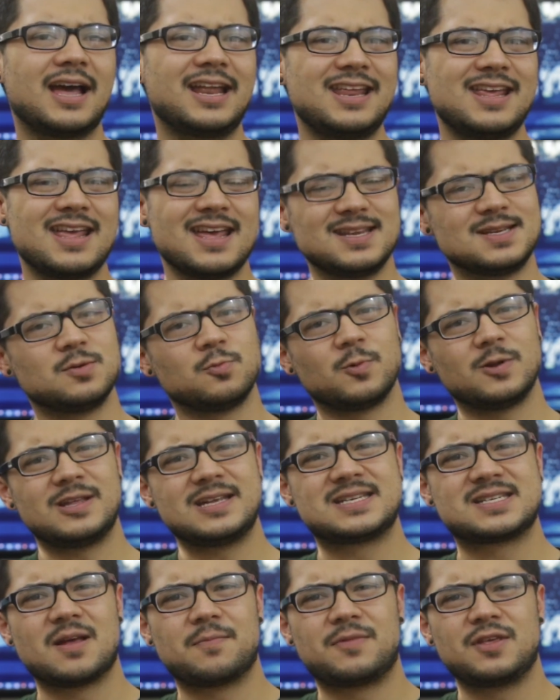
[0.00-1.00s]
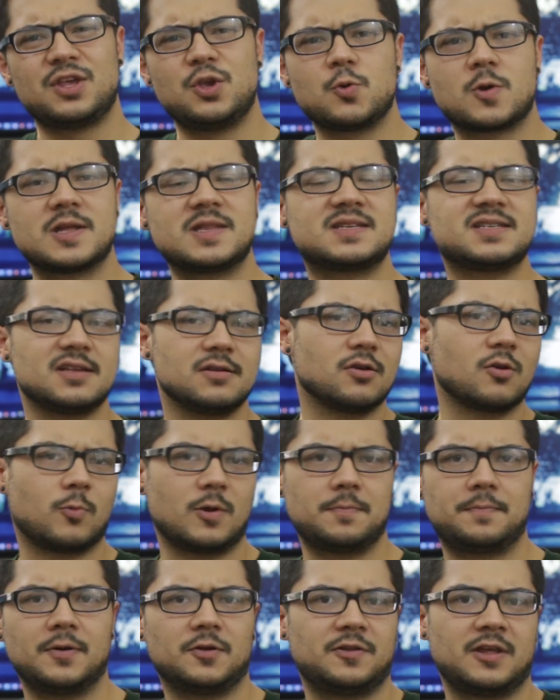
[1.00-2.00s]
lighting isn't really something you
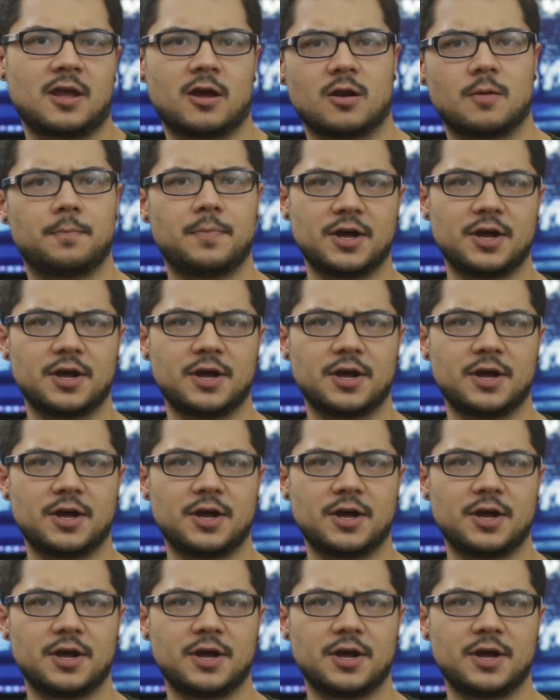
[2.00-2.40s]
consider when building on a